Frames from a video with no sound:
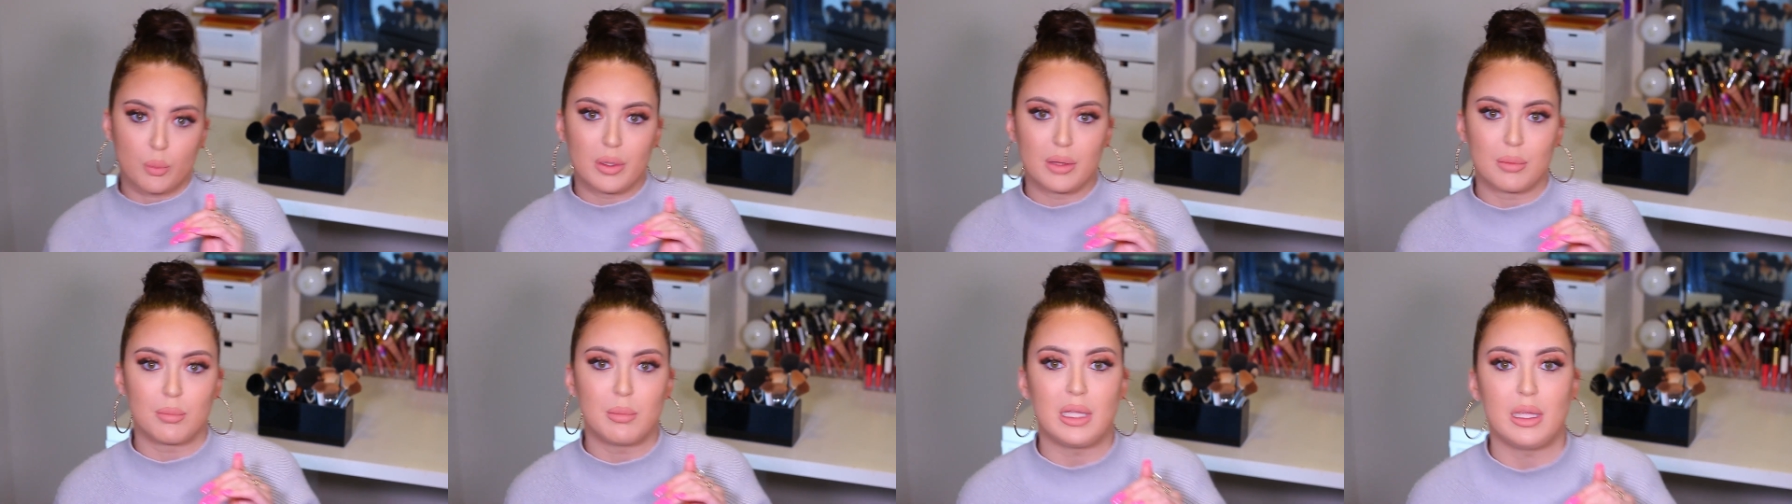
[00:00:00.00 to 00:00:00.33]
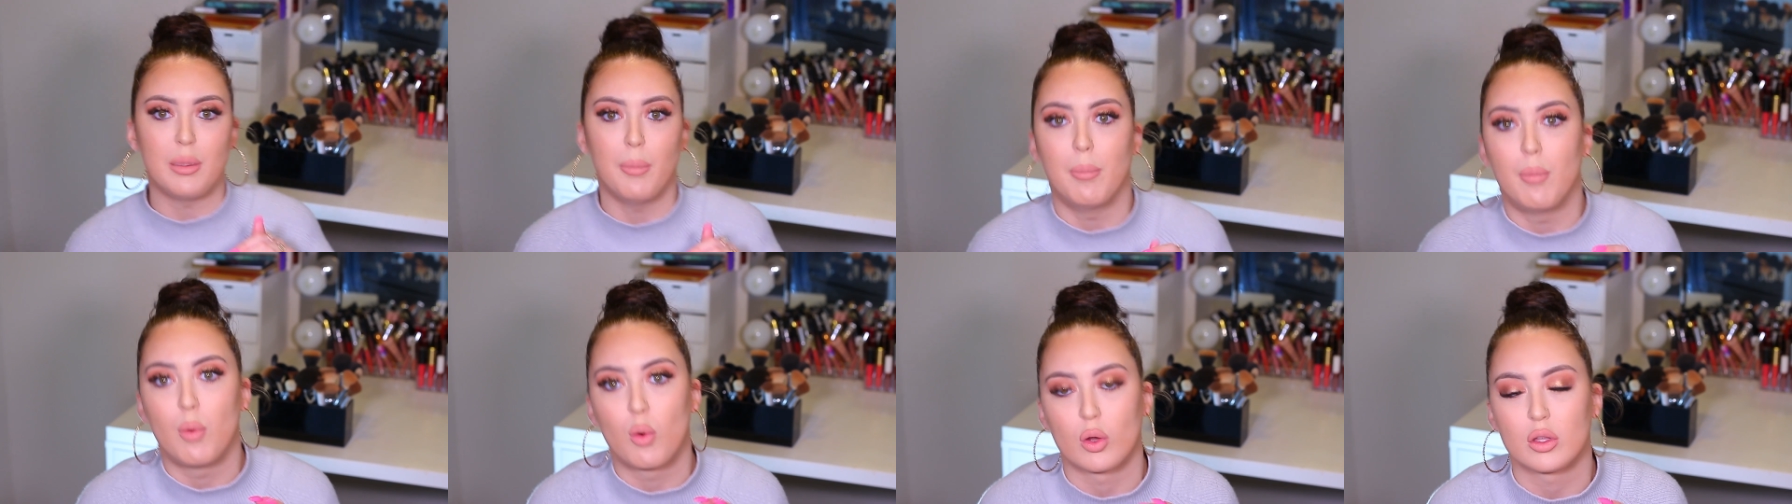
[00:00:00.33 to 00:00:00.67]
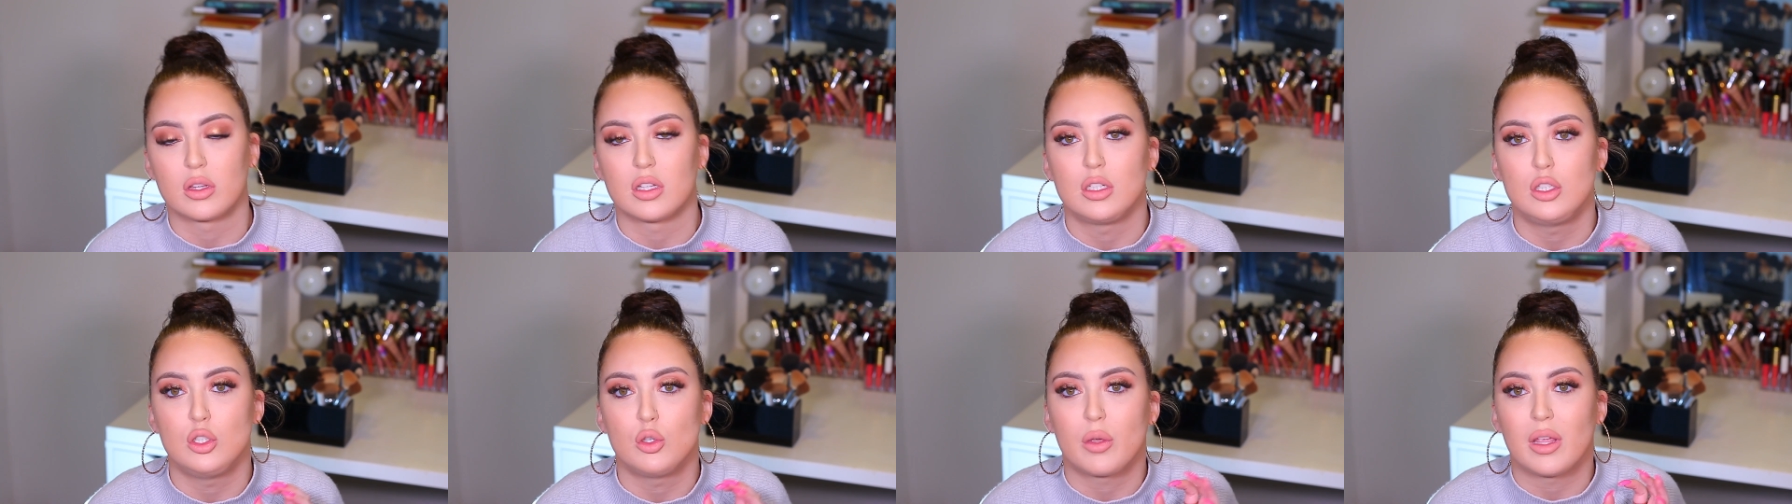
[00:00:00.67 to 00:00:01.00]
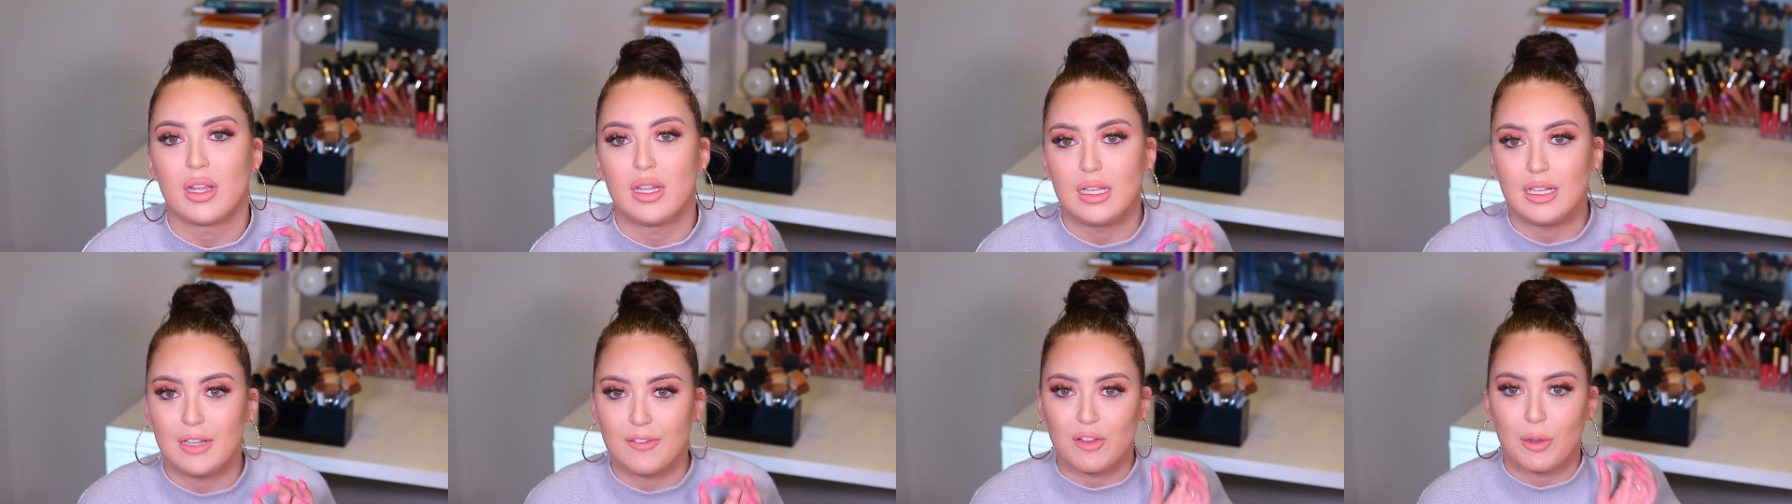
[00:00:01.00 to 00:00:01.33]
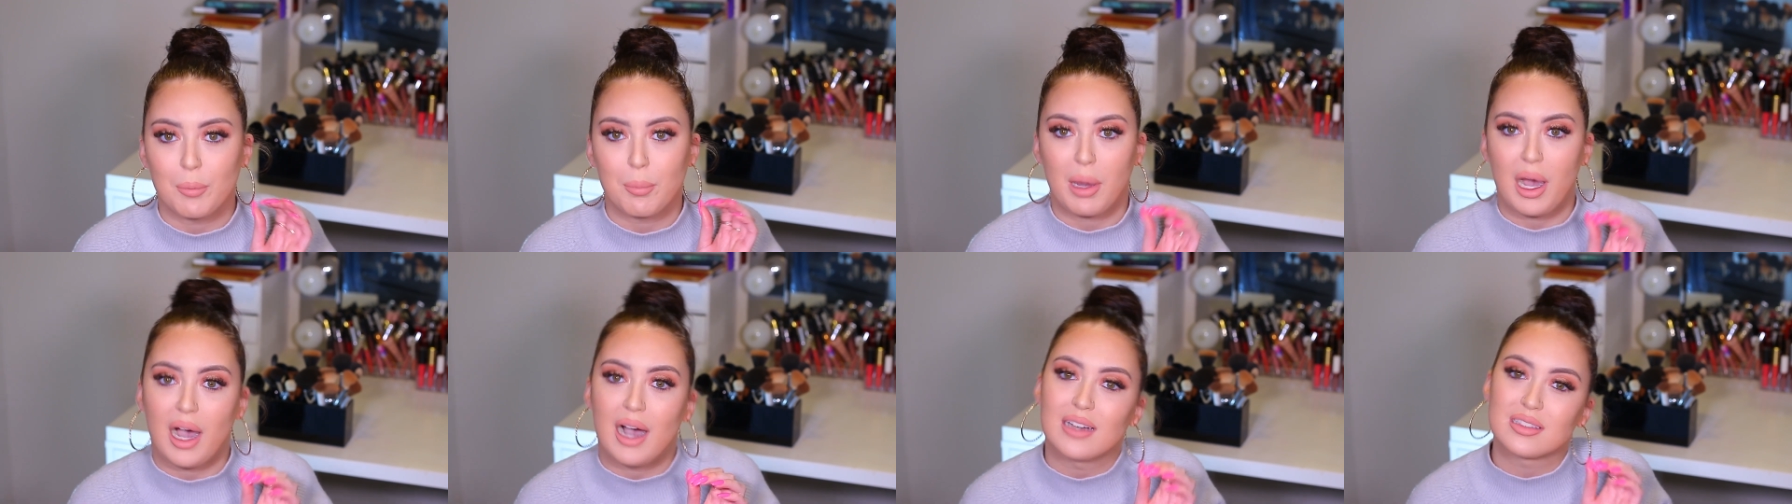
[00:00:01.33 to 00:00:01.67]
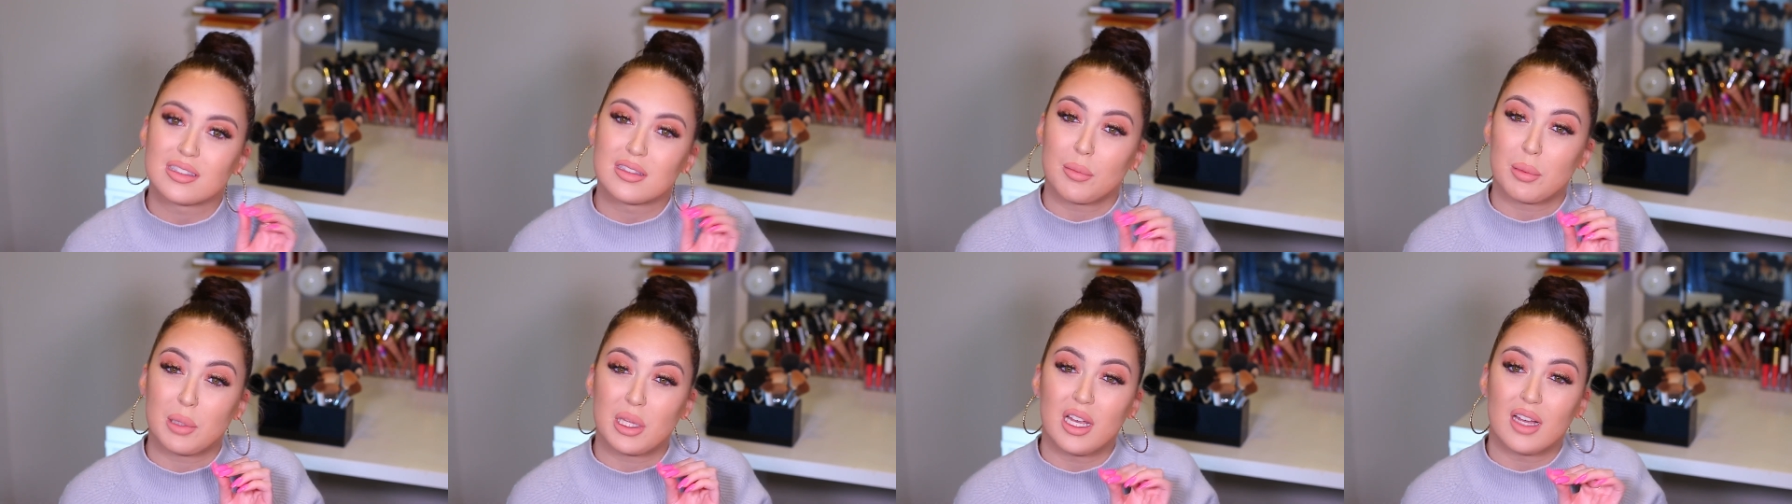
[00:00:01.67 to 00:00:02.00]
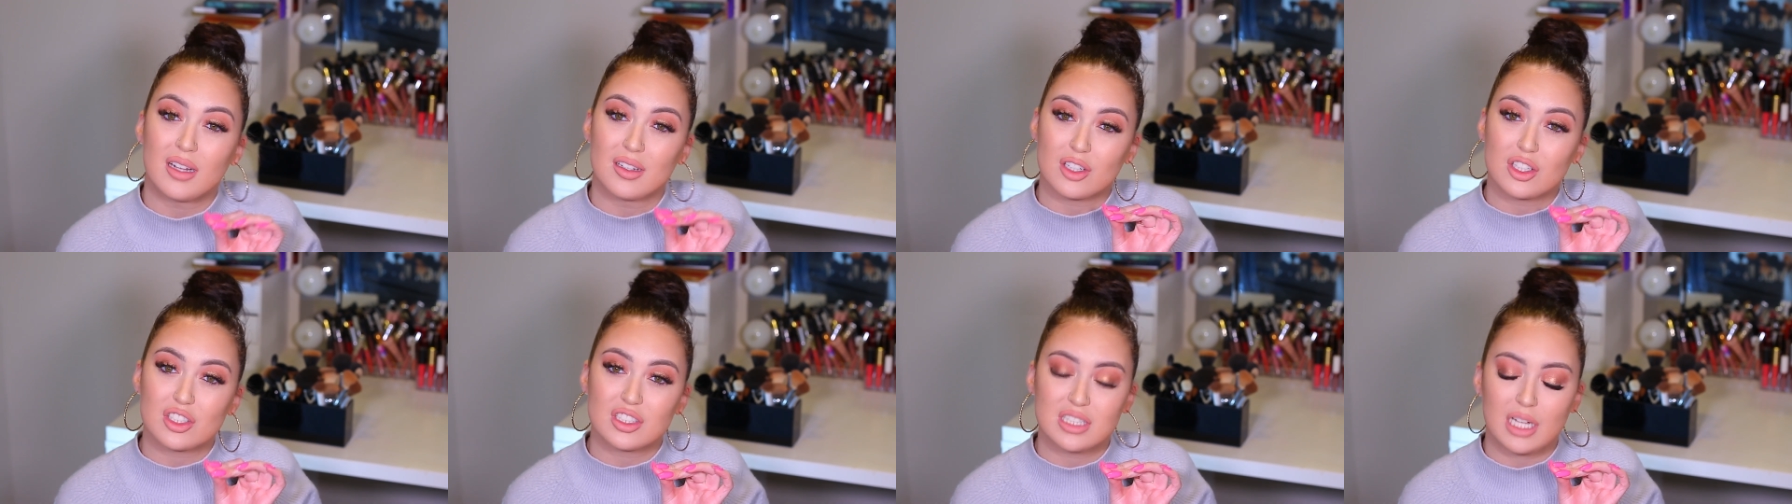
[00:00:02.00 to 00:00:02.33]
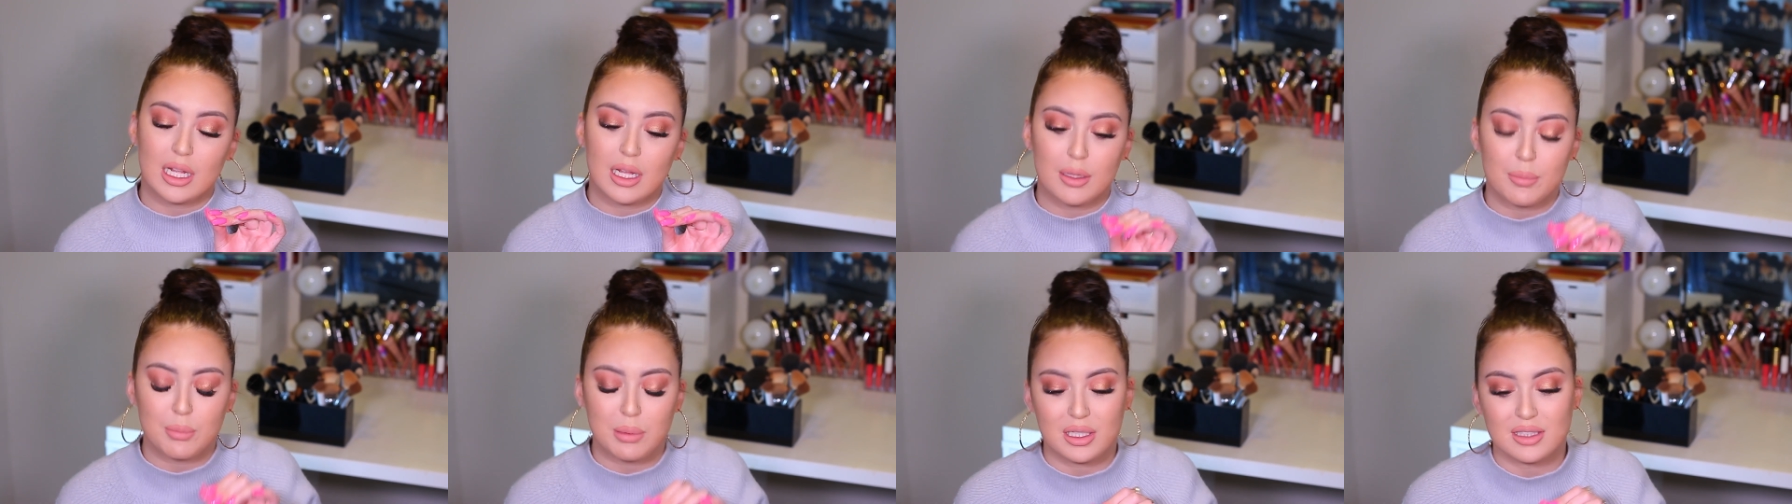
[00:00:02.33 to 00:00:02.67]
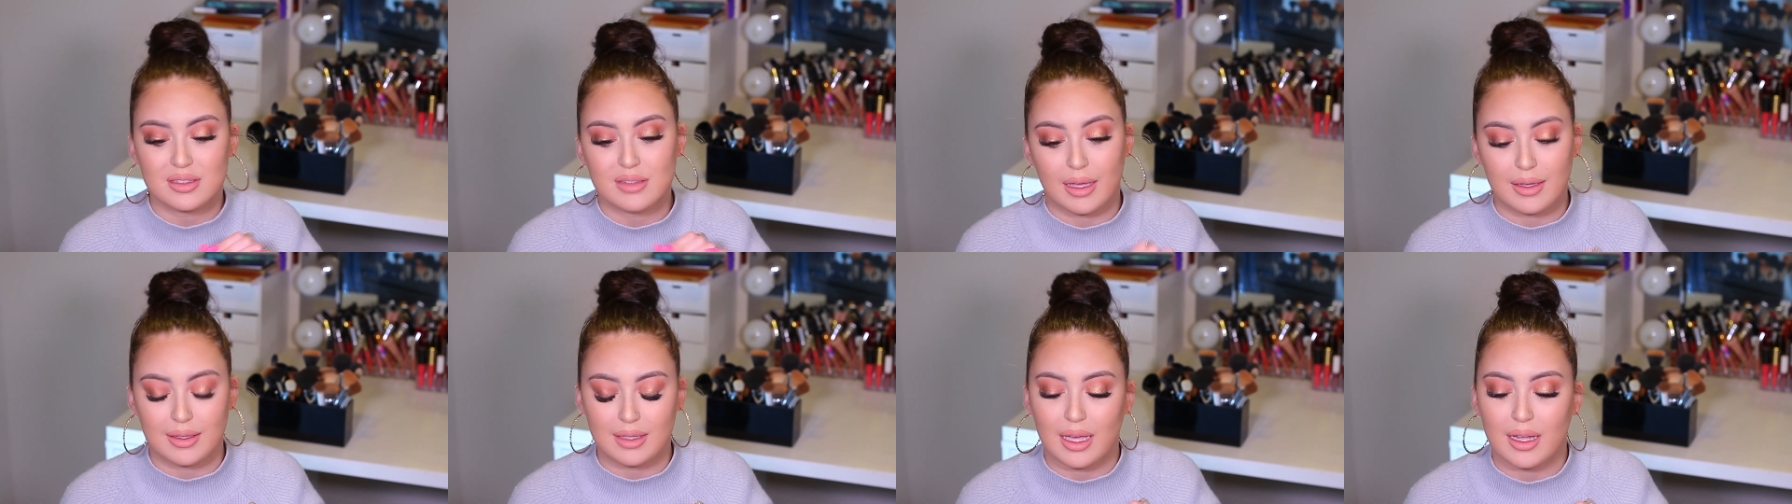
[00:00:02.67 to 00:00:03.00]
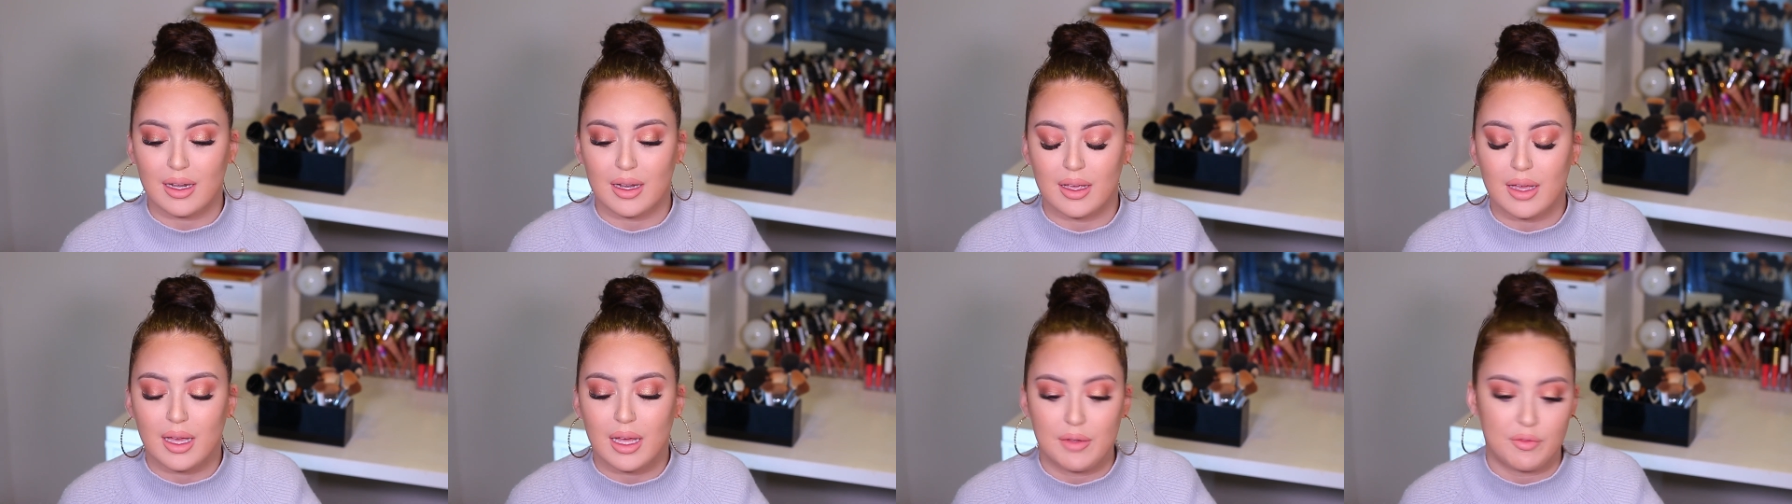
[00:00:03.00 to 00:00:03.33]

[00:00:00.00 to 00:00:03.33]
with me more than you can even possibly understand, because I get it.